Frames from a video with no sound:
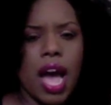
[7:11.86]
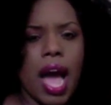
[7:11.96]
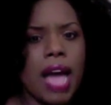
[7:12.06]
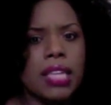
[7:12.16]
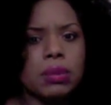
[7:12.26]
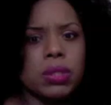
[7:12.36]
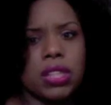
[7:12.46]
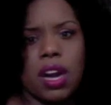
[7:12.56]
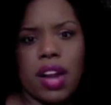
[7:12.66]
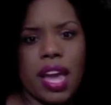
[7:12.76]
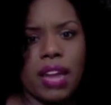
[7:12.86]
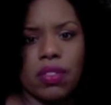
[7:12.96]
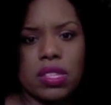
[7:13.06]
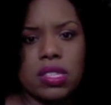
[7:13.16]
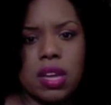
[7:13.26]
I was starting to
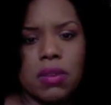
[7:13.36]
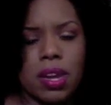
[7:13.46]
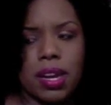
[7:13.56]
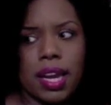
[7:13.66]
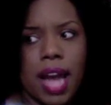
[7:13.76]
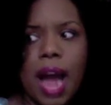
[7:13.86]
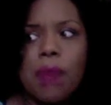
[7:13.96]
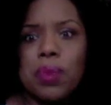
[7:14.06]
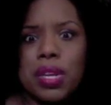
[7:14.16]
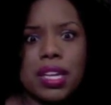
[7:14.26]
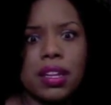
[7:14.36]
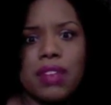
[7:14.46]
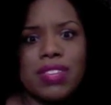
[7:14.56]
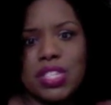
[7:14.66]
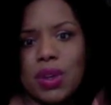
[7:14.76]
hate this stuff, and, like, I really
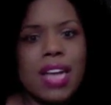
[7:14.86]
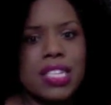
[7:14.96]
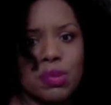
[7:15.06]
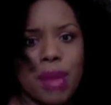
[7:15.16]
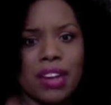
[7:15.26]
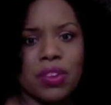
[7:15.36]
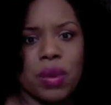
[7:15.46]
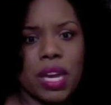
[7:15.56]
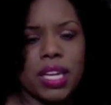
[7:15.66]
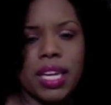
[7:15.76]
love it, so I just backed away.